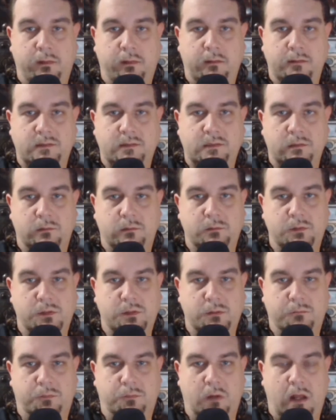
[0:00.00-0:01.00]
the
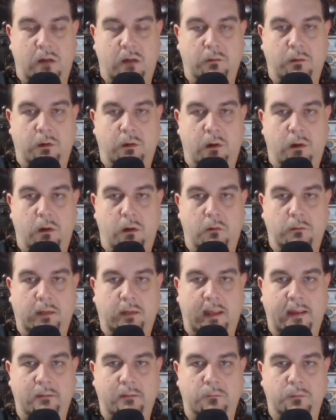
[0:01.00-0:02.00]
solution for alcohol
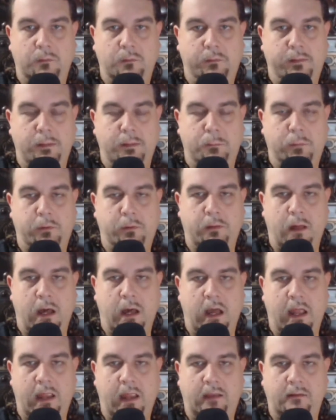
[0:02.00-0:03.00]
can't really
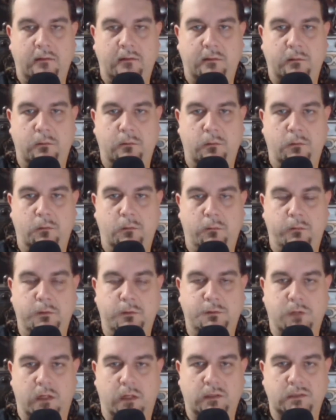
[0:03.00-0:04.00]
apply to the
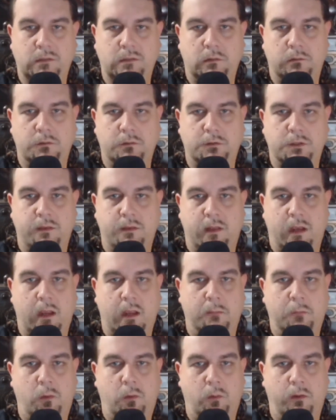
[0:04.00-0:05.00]
drug solution that
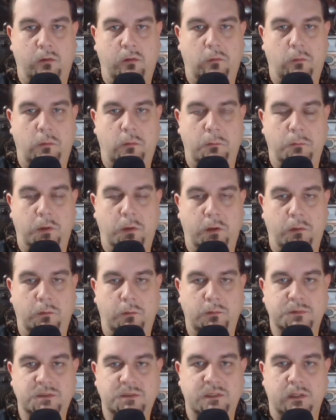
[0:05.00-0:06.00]
I'm going to
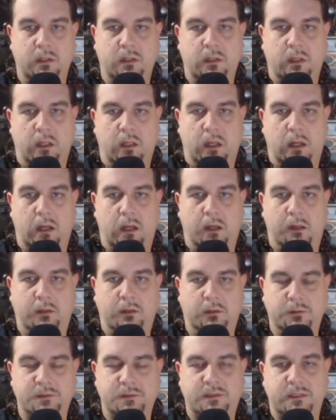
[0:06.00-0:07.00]
impose.
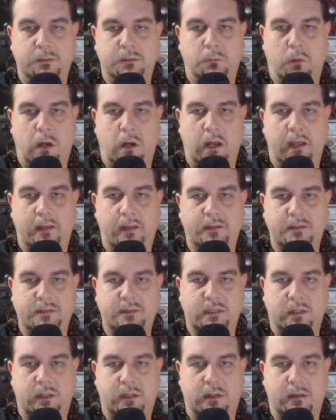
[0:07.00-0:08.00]
You'll see why as
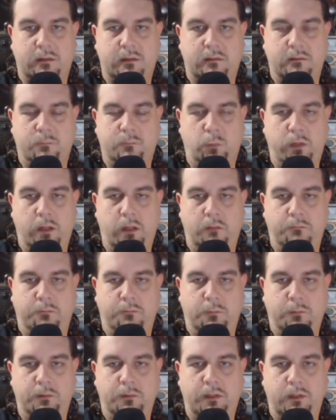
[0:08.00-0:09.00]
we
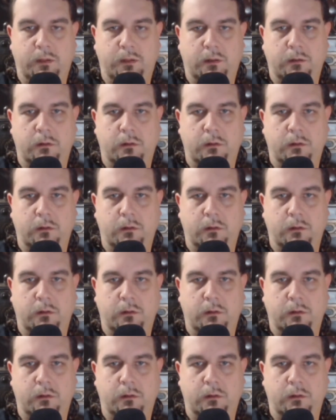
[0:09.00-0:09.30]
unfold here.